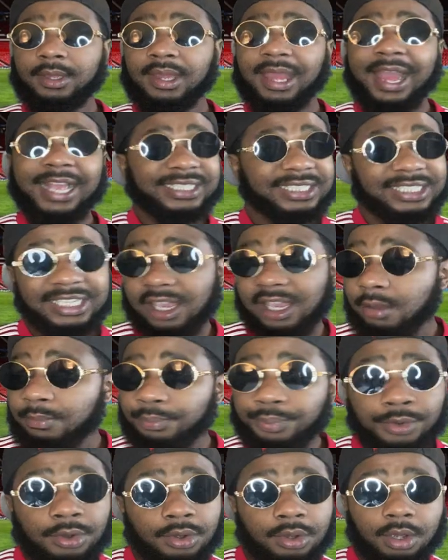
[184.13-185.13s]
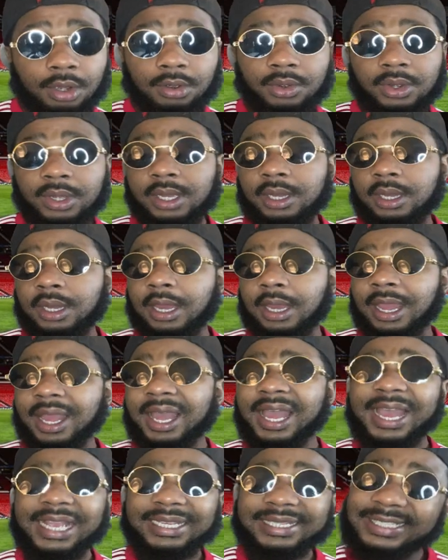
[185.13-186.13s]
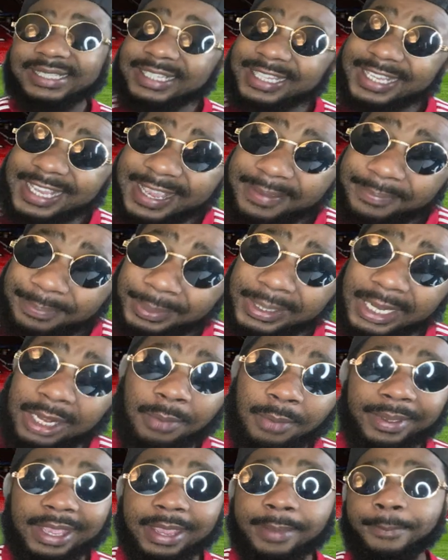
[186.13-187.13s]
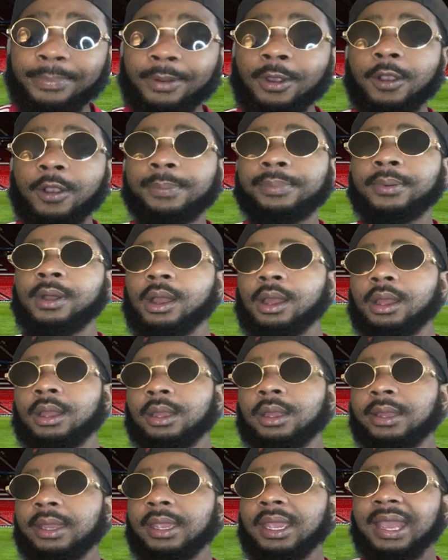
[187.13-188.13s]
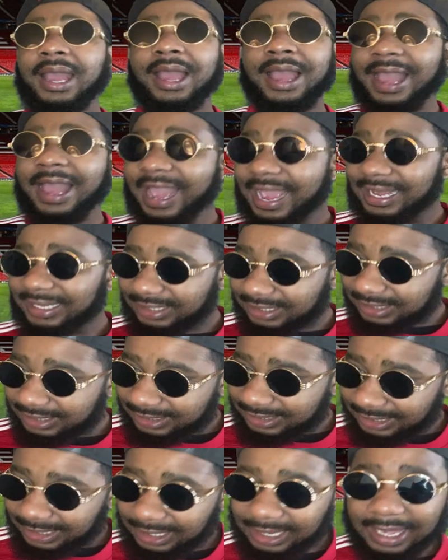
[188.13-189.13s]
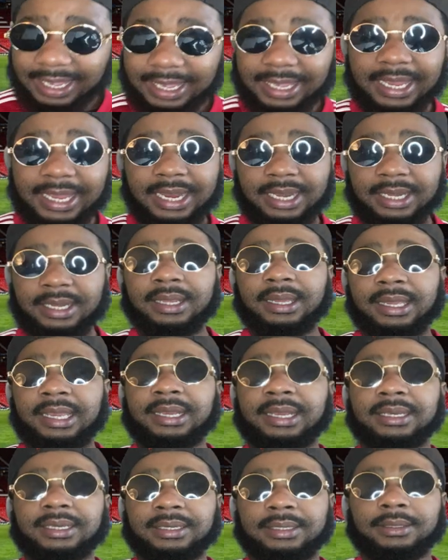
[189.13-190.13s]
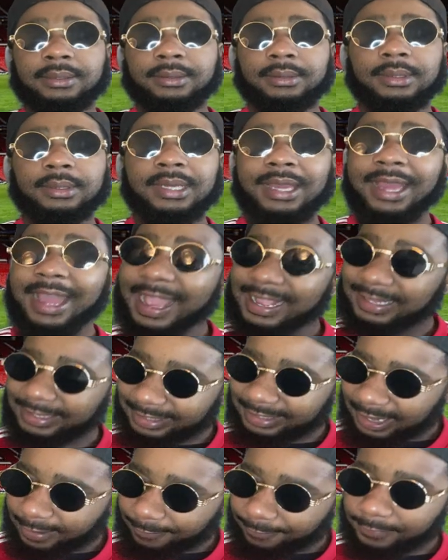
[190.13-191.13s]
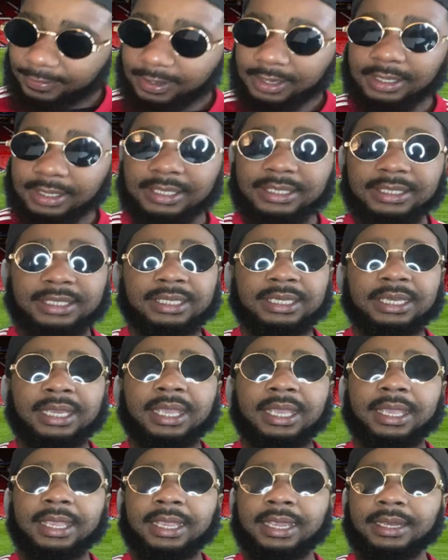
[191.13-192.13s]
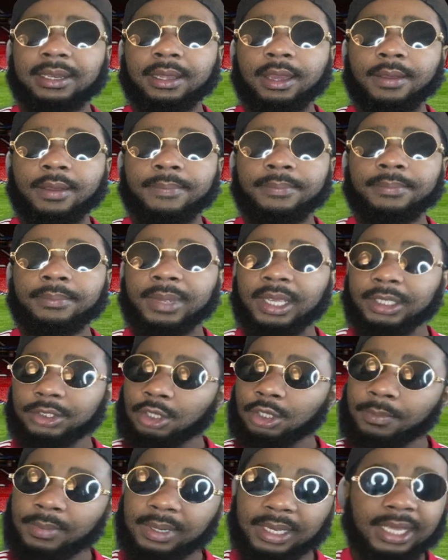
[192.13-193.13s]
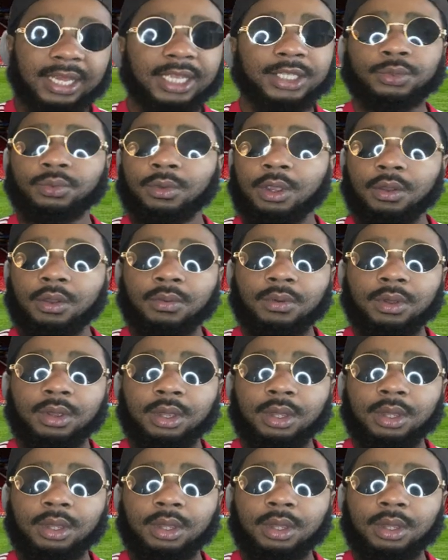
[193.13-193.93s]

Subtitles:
I see it in Bruno. I see it in a little bit in Pogba. I see it I definitely see it in McTominay as well.